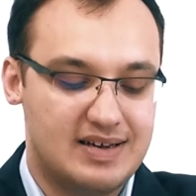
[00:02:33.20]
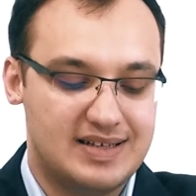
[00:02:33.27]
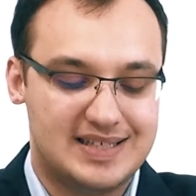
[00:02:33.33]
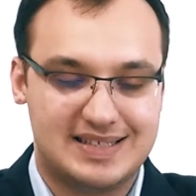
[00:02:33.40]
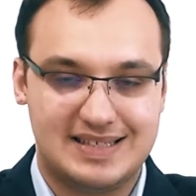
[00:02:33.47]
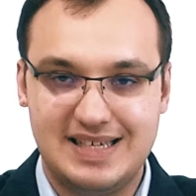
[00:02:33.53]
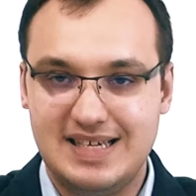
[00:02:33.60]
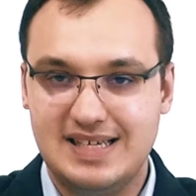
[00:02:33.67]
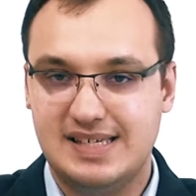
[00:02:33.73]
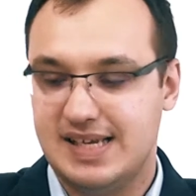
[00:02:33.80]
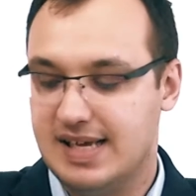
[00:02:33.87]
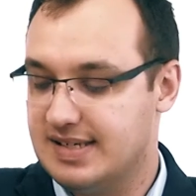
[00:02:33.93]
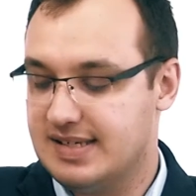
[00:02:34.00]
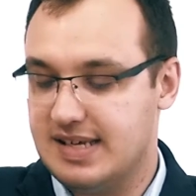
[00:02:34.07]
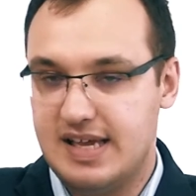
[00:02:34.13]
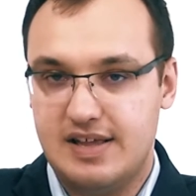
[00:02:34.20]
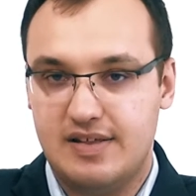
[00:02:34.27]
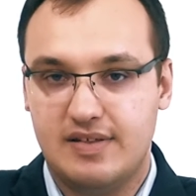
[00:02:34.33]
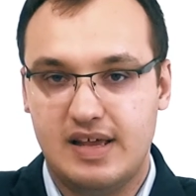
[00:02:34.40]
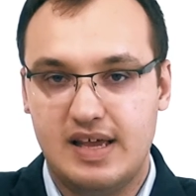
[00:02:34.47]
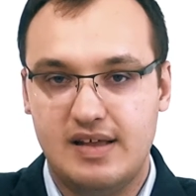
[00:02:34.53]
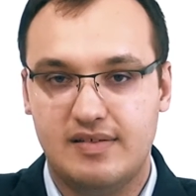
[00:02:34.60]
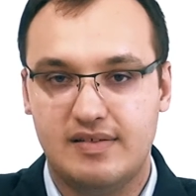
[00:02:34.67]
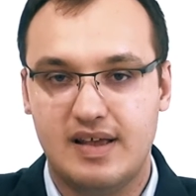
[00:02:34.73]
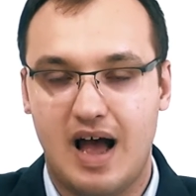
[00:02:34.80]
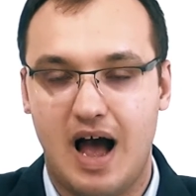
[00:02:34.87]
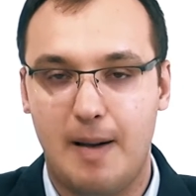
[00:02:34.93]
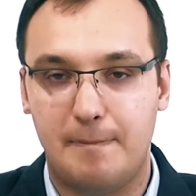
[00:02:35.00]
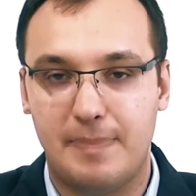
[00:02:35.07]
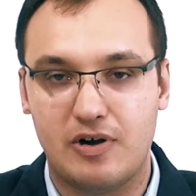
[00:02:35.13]
paresthesias in, in
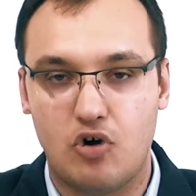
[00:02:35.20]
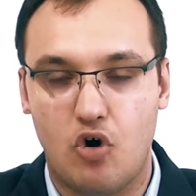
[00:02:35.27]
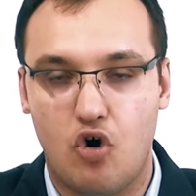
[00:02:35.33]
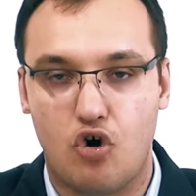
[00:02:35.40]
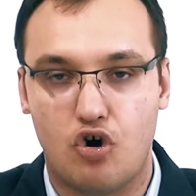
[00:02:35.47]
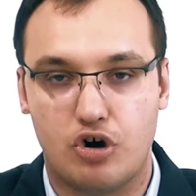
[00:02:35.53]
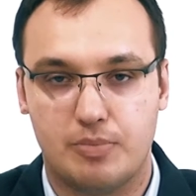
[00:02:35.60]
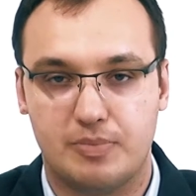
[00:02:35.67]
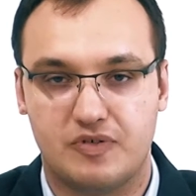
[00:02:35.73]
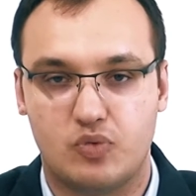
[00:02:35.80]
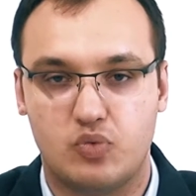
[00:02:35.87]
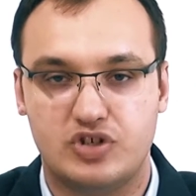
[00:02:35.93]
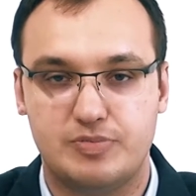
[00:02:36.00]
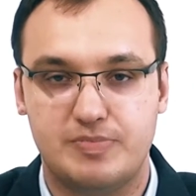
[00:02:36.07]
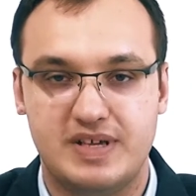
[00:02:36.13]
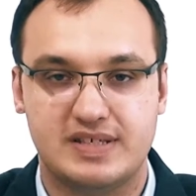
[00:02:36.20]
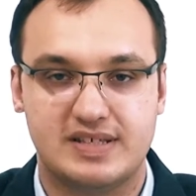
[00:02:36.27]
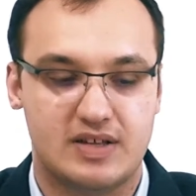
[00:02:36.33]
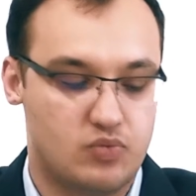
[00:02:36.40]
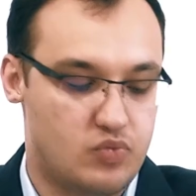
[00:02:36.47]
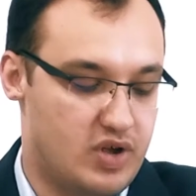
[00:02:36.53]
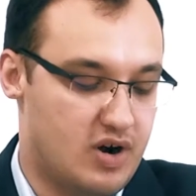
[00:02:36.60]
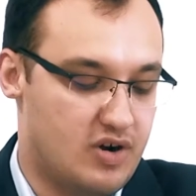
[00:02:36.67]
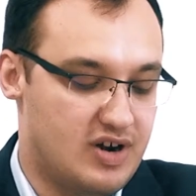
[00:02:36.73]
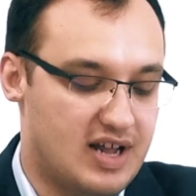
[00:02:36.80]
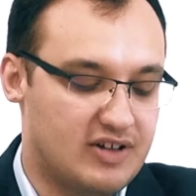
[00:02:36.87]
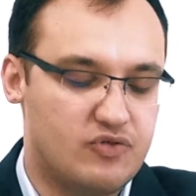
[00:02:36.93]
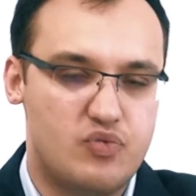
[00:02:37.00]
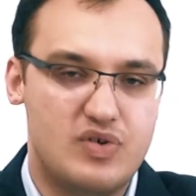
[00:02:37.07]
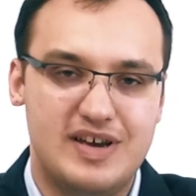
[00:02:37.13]
the upper arms, which means that we are
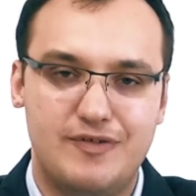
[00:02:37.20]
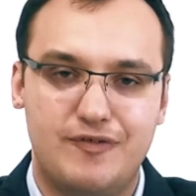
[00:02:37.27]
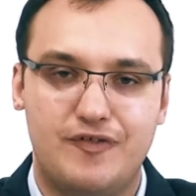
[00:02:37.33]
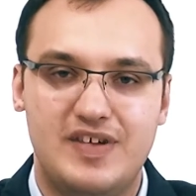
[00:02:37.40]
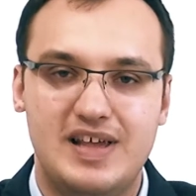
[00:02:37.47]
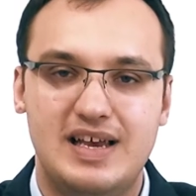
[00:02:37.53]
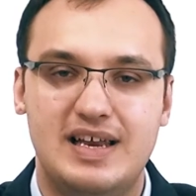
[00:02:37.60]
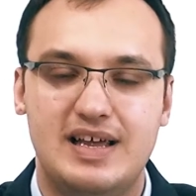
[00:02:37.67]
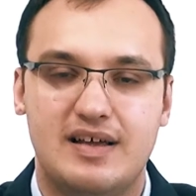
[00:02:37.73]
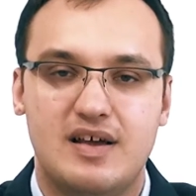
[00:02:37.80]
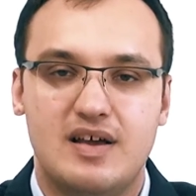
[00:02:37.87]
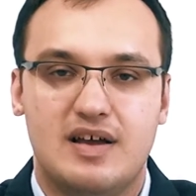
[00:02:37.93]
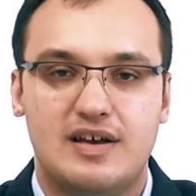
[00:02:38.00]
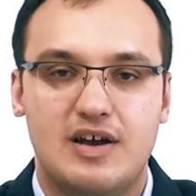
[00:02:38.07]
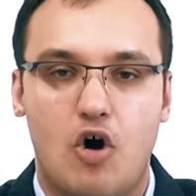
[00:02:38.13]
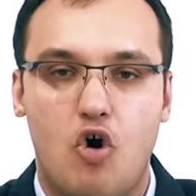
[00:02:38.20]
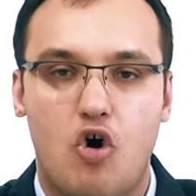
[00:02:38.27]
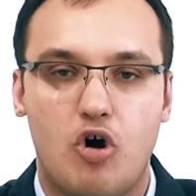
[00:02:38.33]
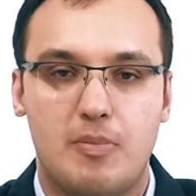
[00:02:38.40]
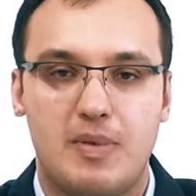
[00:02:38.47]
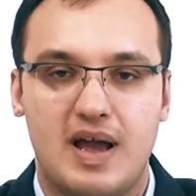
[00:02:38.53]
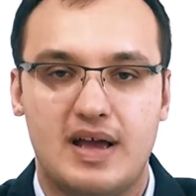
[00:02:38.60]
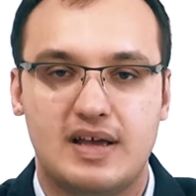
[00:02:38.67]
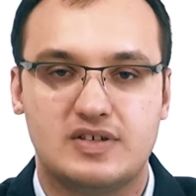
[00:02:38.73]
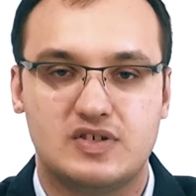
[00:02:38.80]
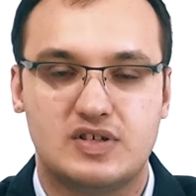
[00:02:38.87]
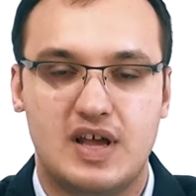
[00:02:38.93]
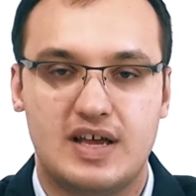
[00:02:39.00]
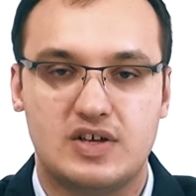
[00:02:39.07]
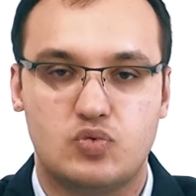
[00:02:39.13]
not really feeling the arm
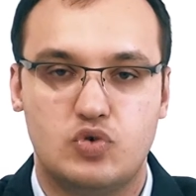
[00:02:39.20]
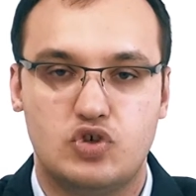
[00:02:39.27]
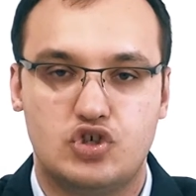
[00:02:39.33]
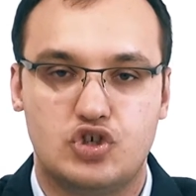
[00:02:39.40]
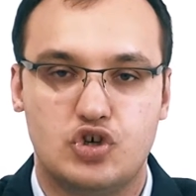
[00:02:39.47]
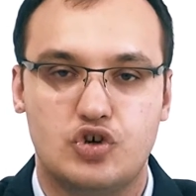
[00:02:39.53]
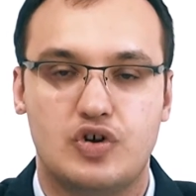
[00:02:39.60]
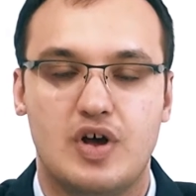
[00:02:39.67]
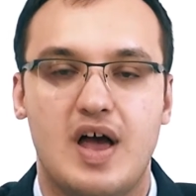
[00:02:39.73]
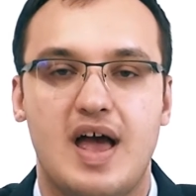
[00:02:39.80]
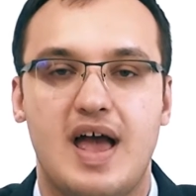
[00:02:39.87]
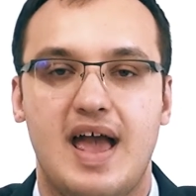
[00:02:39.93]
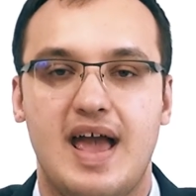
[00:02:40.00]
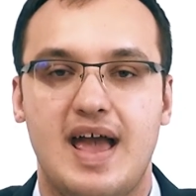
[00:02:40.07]
as, as we should.